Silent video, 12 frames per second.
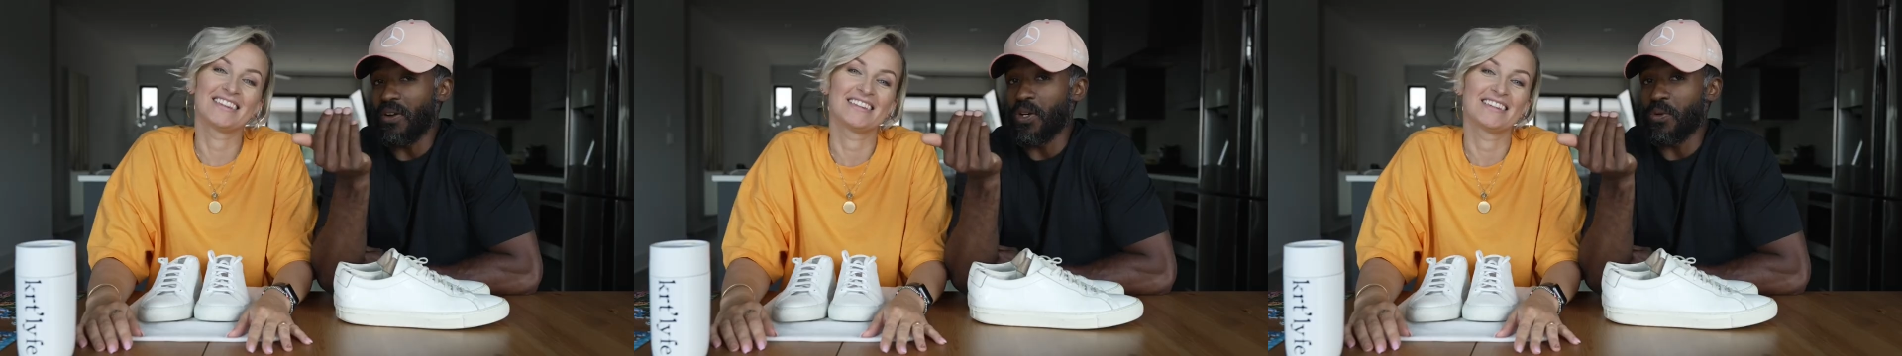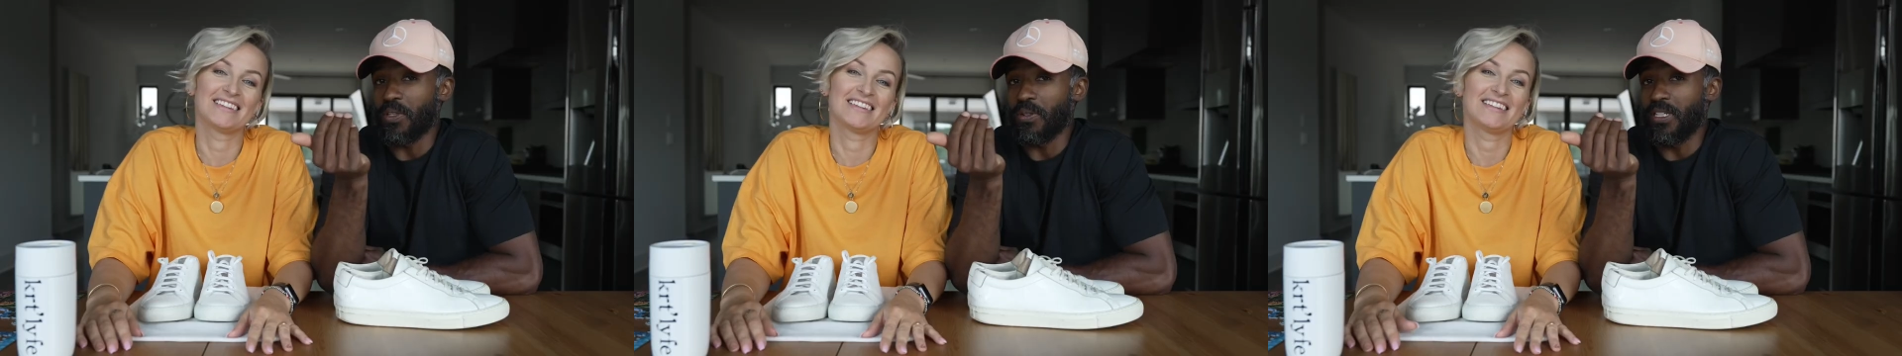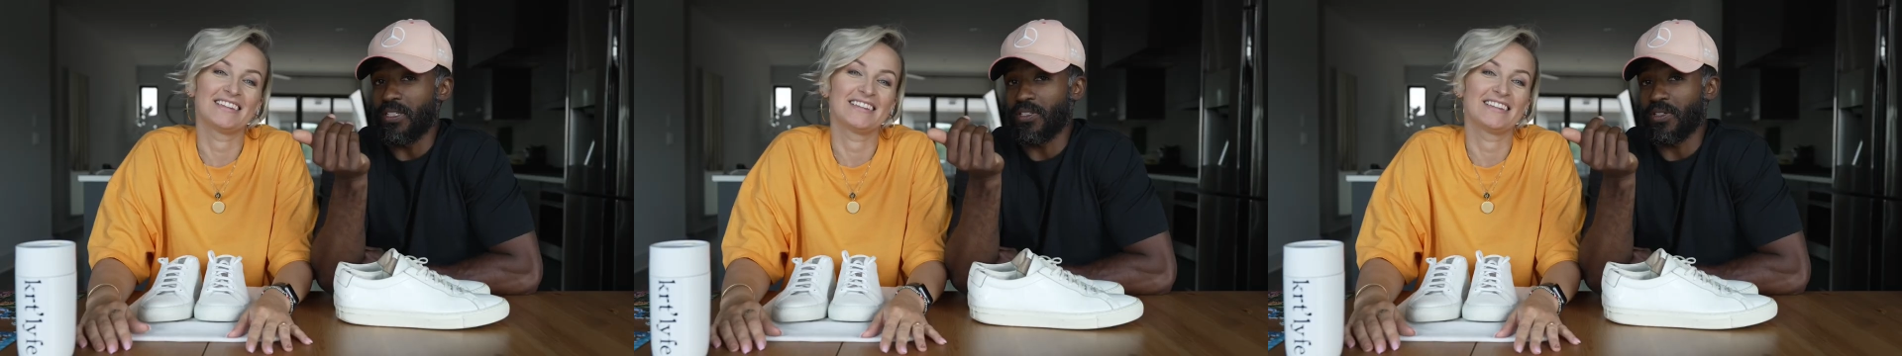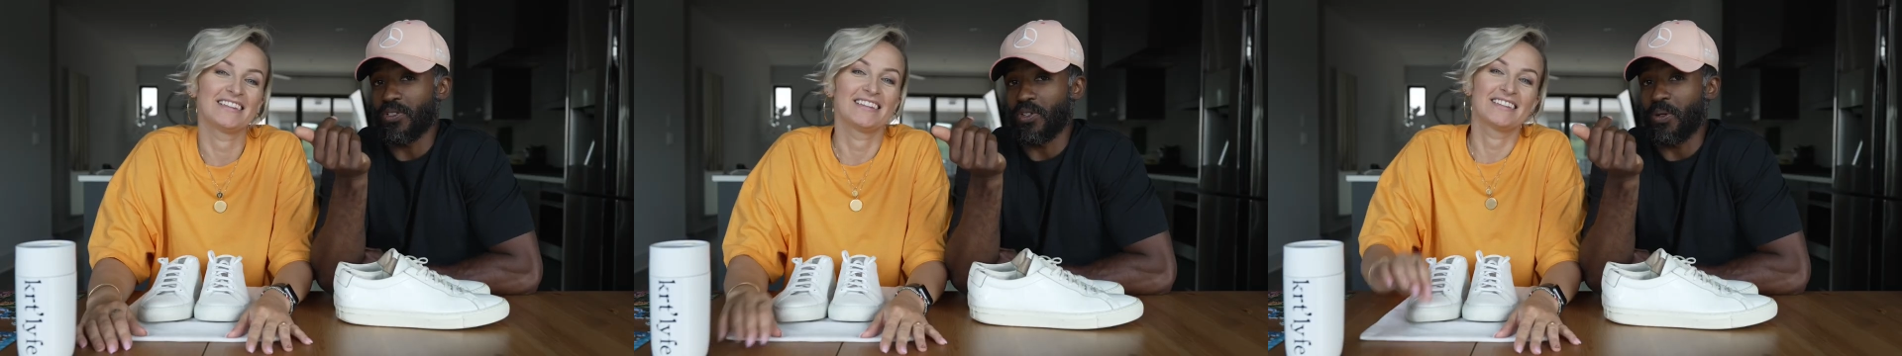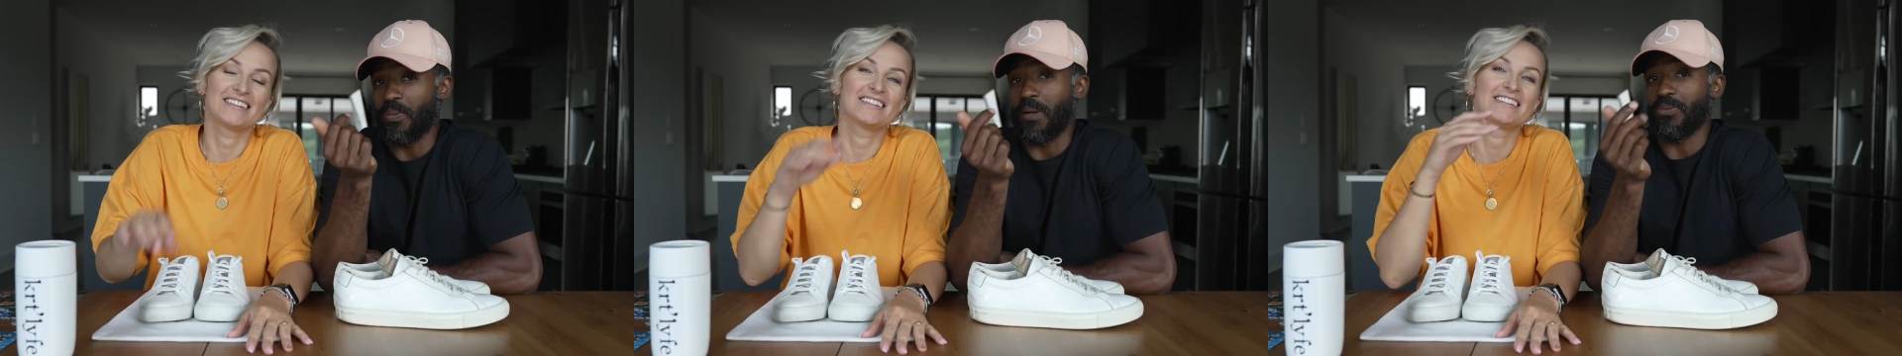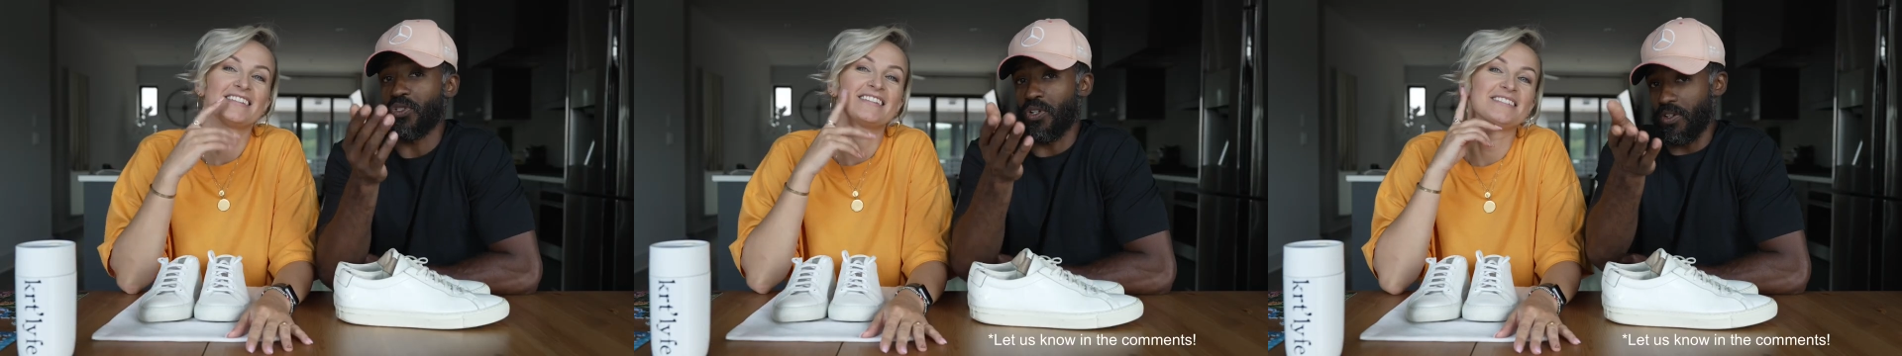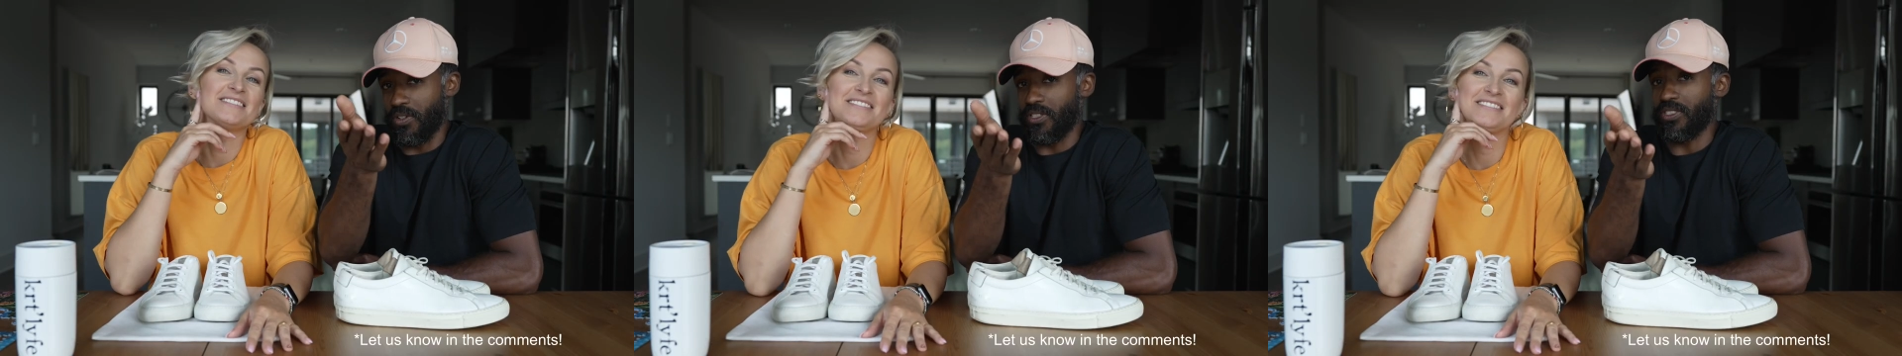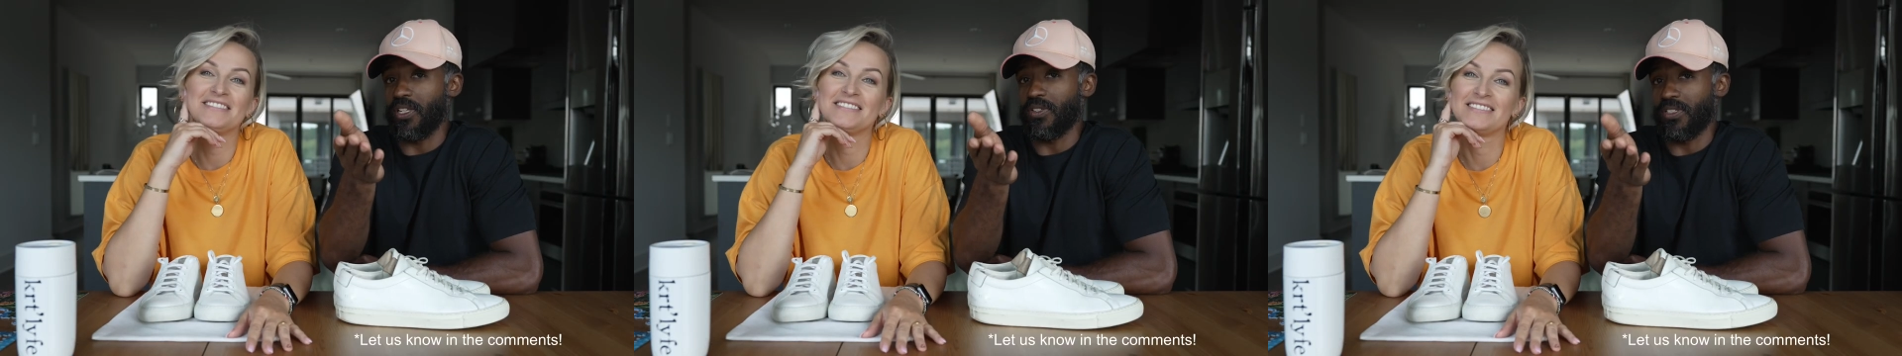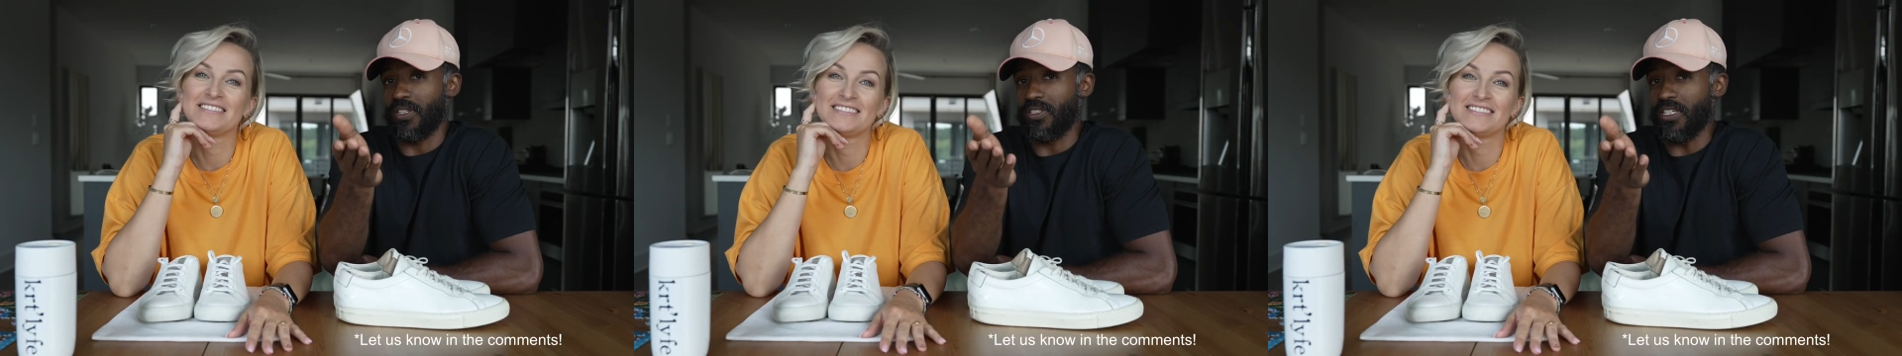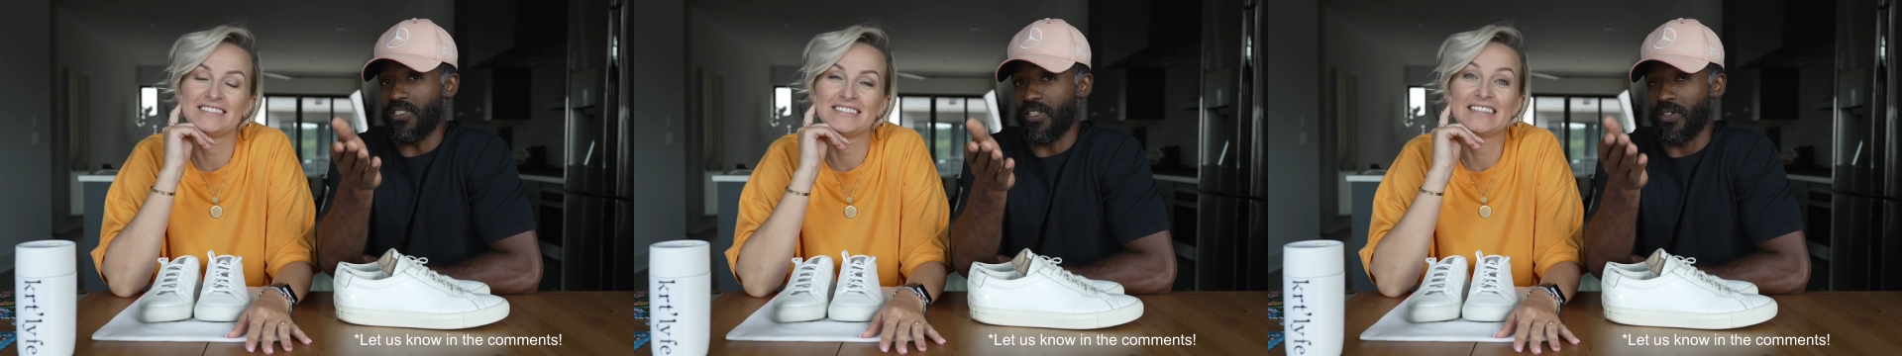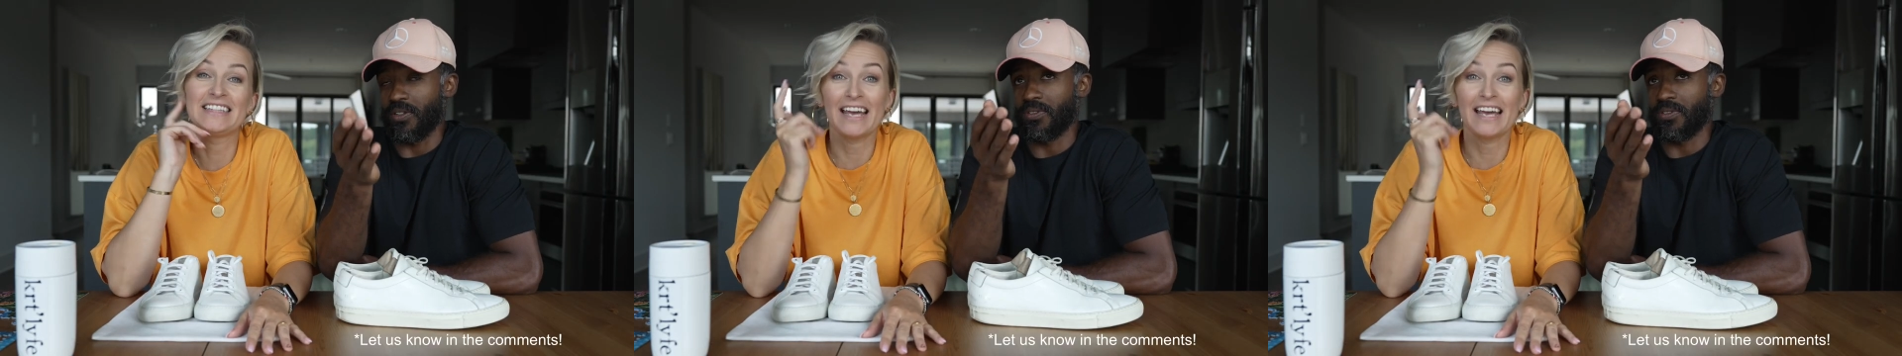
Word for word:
Speaker 1: don't know what the details are, but I'm sure y'all gonna tell us in the details.